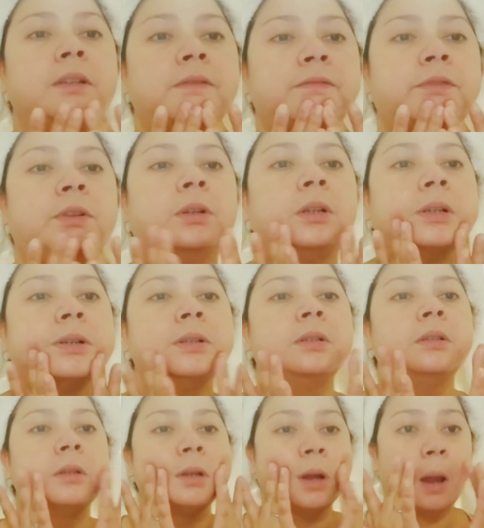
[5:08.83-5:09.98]
4.
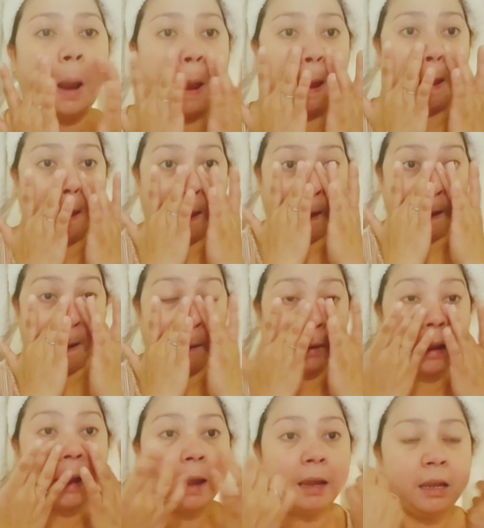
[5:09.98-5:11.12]

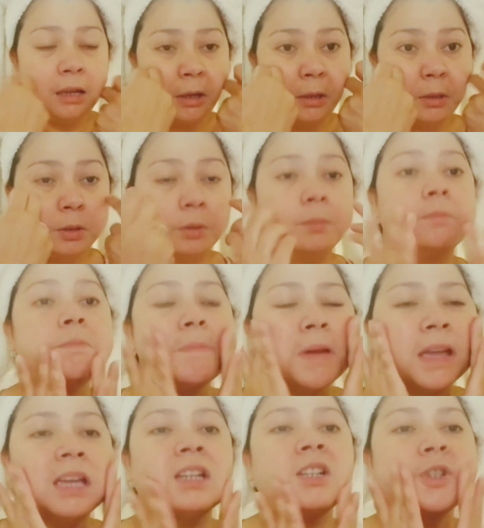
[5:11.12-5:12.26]
Okay, so
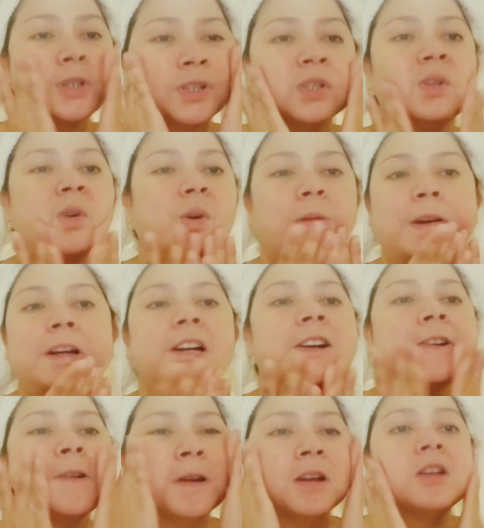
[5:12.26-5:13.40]
make sure
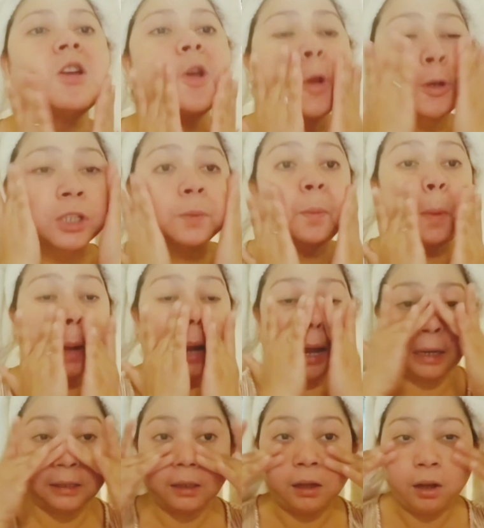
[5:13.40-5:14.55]
you spread
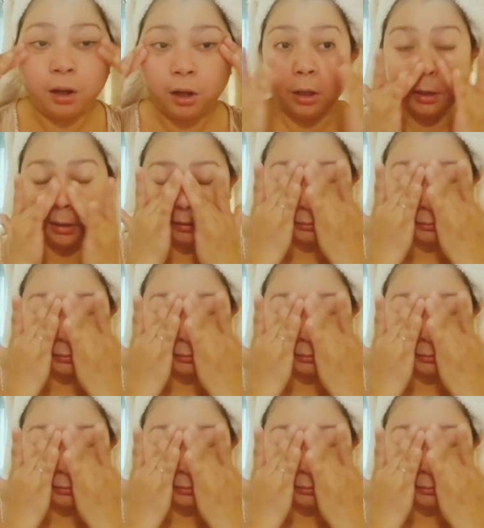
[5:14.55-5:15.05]
it all.